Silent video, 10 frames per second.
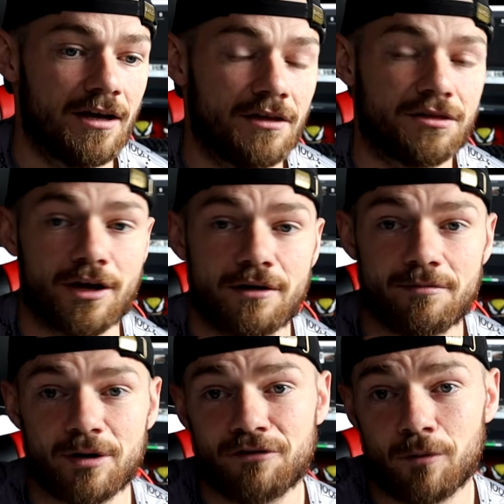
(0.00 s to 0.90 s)
Thank you
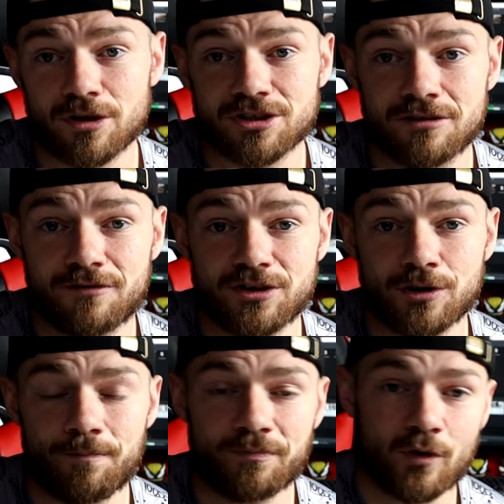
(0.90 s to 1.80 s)
everybody for watching the
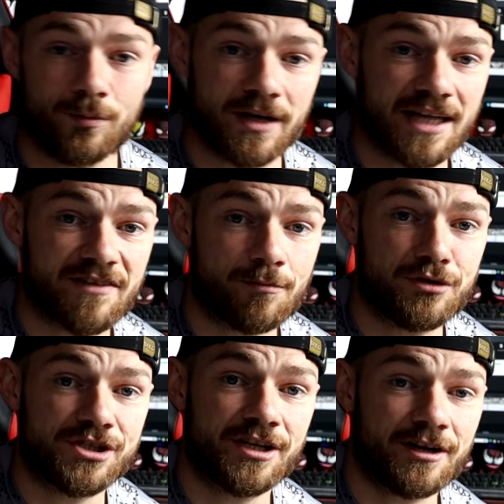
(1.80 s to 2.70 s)
video. Hope you guys have
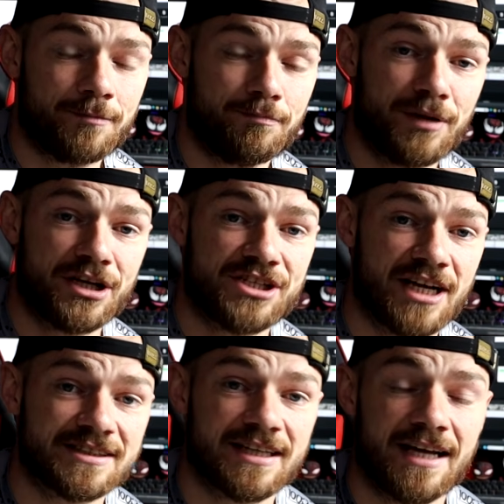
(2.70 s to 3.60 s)
appreciated it. Big
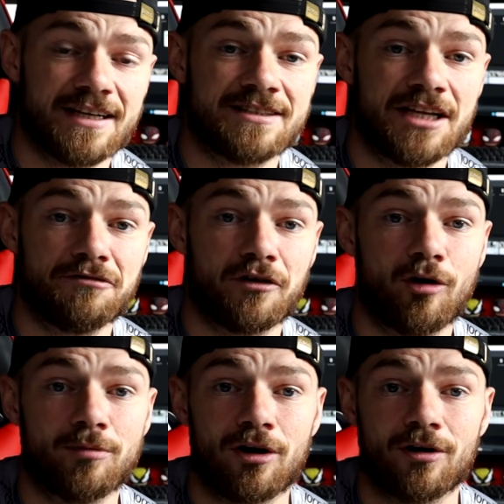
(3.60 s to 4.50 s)
cheers again to Dave for
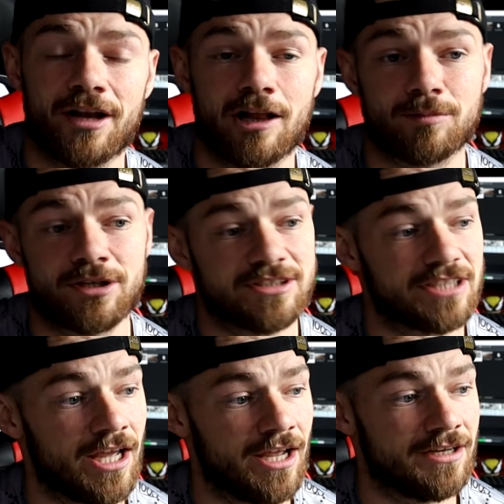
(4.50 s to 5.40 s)
coming along and helping
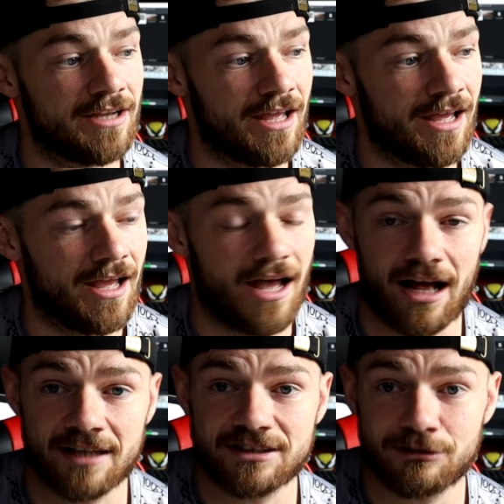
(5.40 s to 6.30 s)
us, and
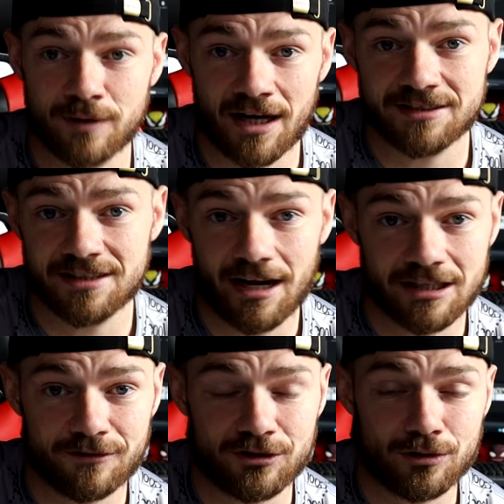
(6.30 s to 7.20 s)
I'll see you guys in the
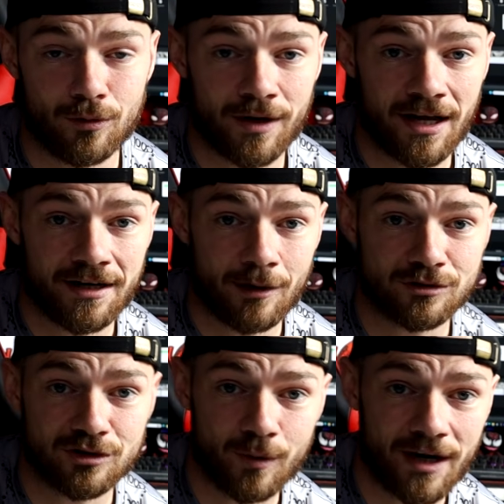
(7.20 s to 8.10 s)
next video when I
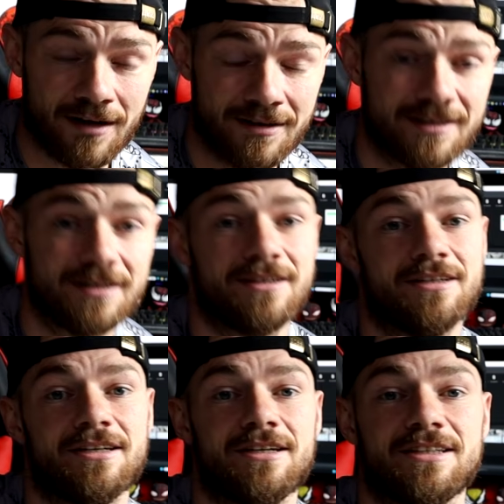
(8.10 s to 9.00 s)
announce the winner.
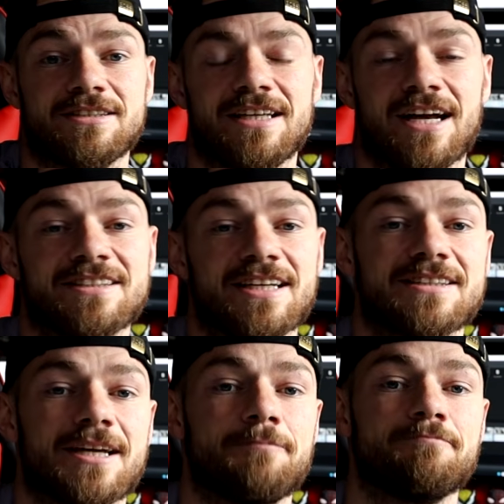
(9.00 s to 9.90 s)
See you guys next time.